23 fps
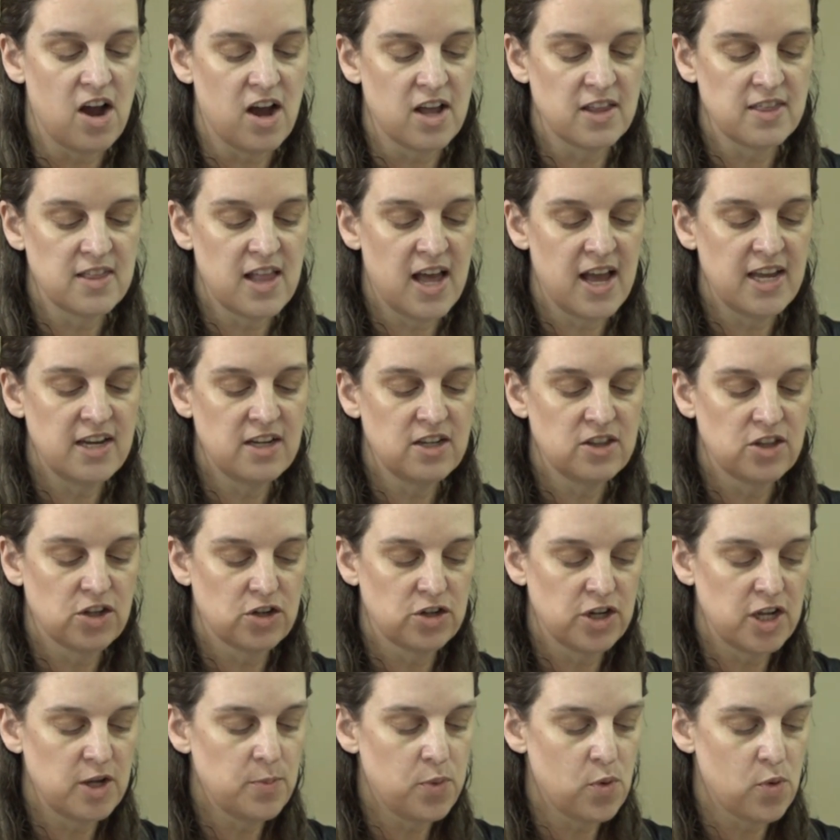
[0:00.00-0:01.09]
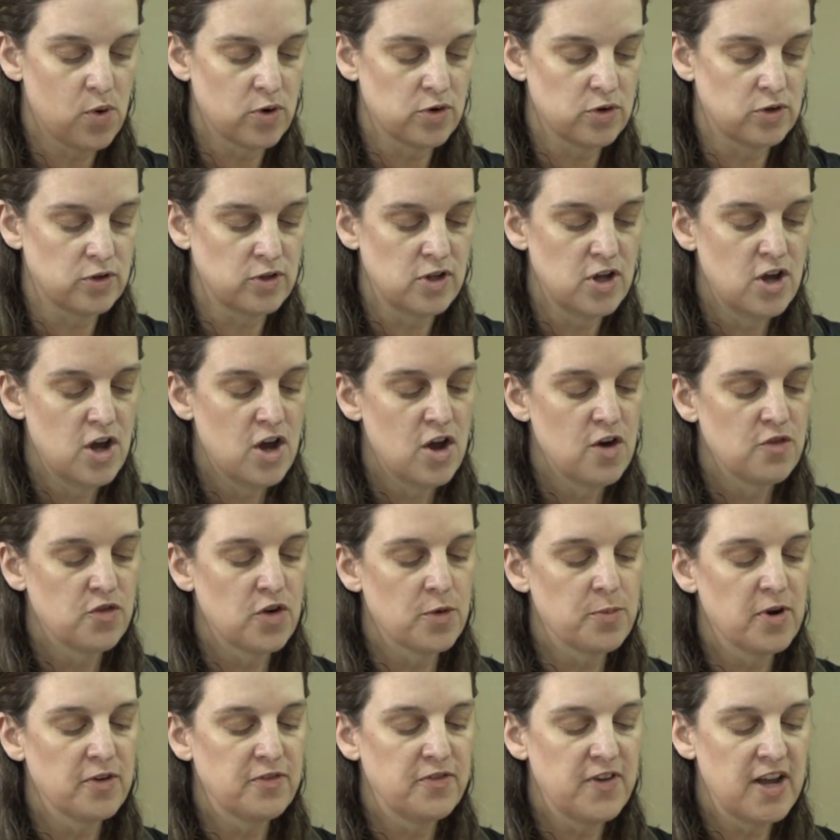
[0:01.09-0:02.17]
online learning portal
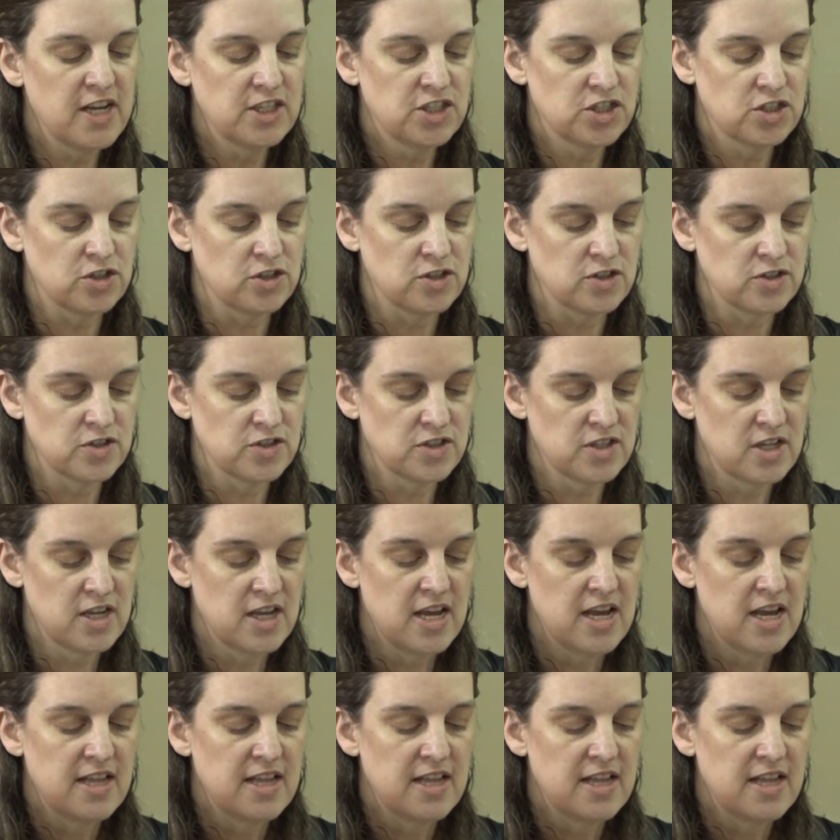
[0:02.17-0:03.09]
for professionals